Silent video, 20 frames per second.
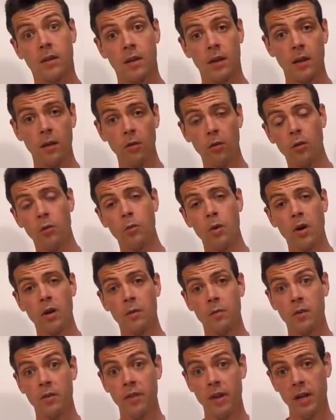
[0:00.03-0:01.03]
Hello and
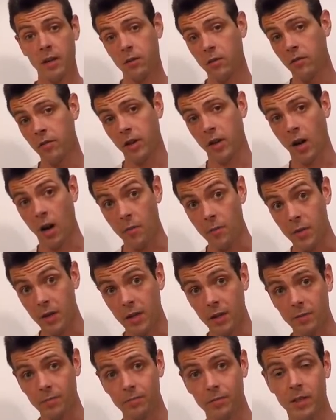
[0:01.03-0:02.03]
welcome to Vancouver
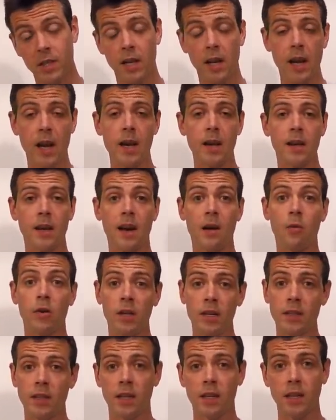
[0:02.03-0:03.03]
Carpenter. Today I want
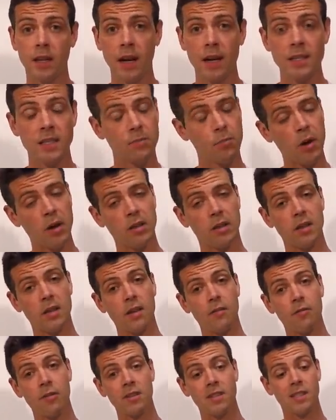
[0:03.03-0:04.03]
to tell you guys about the
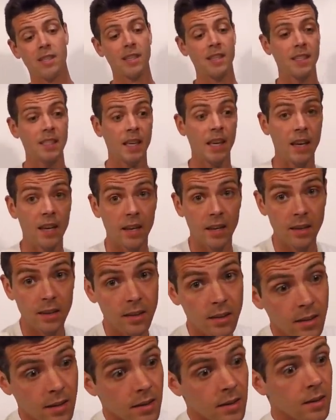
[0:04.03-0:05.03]
differences in
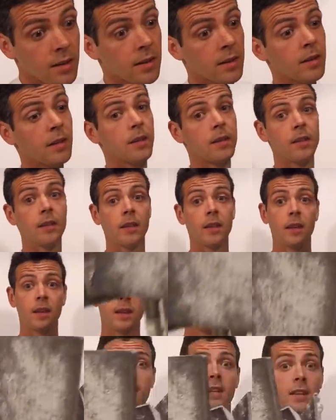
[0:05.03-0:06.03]

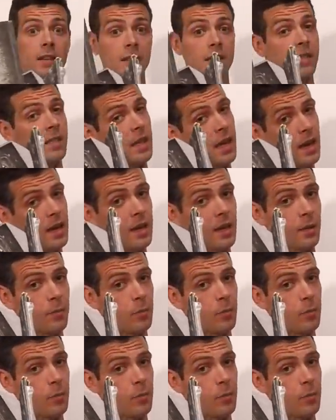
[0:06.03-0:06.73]
sanding